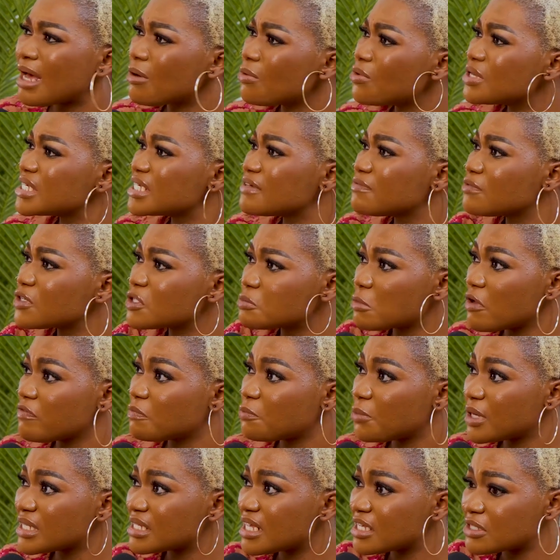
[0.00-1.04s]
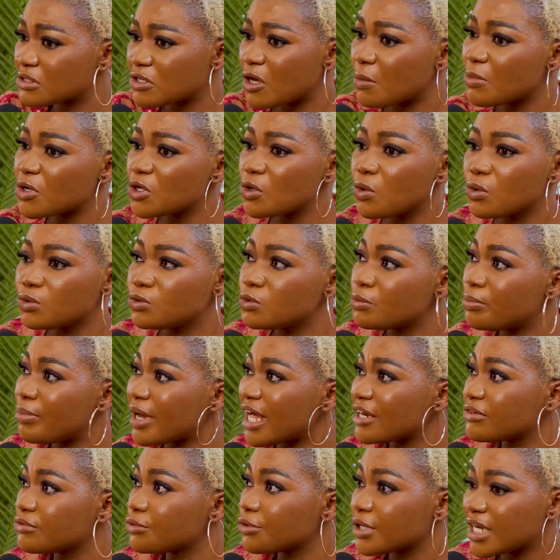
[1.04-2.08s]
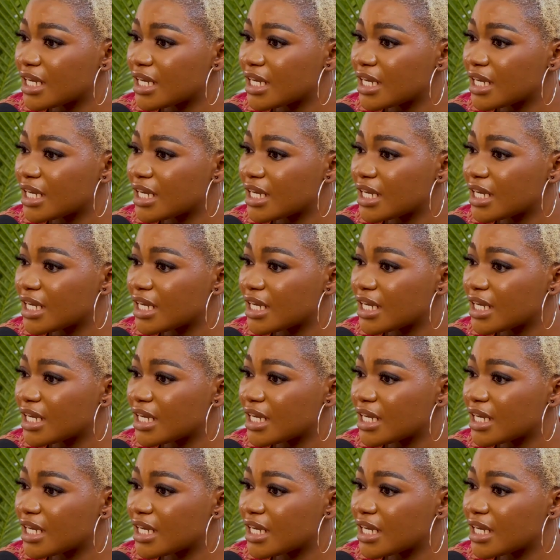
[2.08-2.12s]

one's even small. If the president is coming, they will do bad road.